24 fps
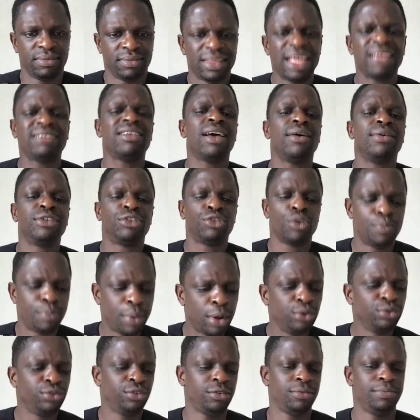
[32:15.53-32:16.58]
That's how it's
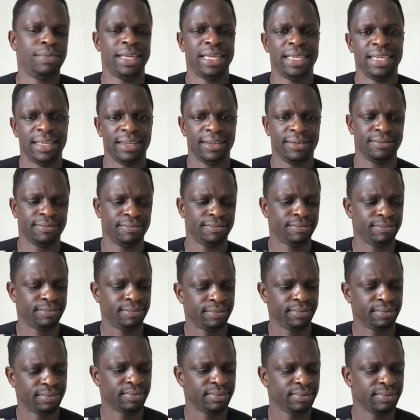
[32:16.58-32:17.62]
supposed to be.
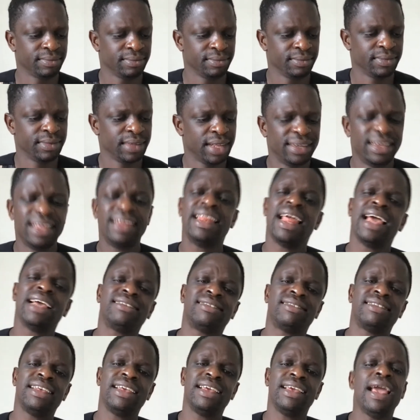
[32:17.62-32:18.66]
The
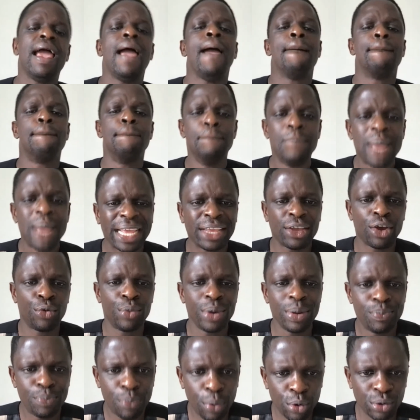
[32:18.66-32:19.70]
next thing, make your
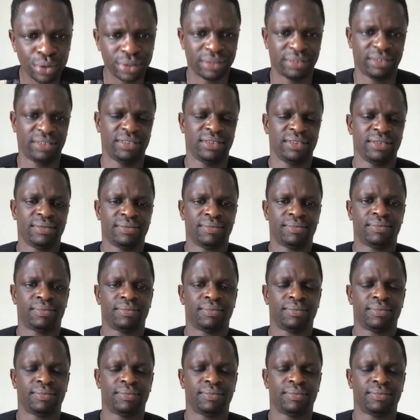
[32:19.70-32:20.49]
reports.